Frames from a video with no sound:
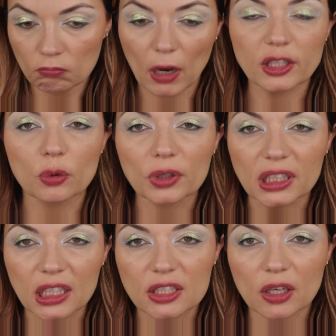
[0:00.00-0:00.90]
I don't really
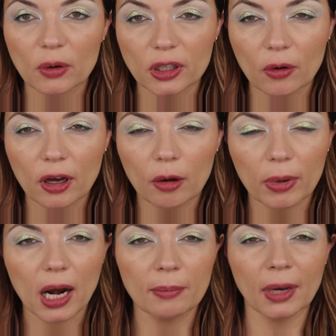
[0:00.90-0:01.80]
need it to go to yoga,
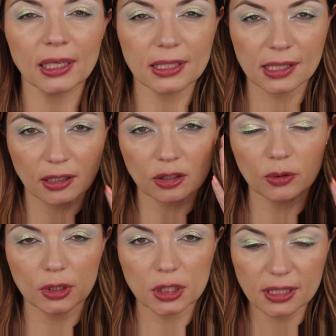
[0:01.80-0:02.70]
but I might decide to
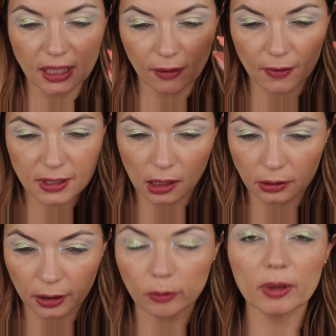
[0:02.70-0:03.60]
do it just to give this a
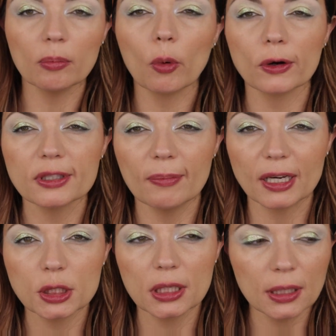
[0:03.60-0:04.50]
little bit more
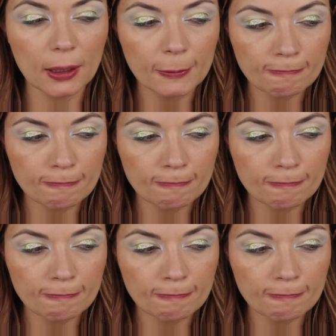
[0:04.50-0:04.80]
dimension.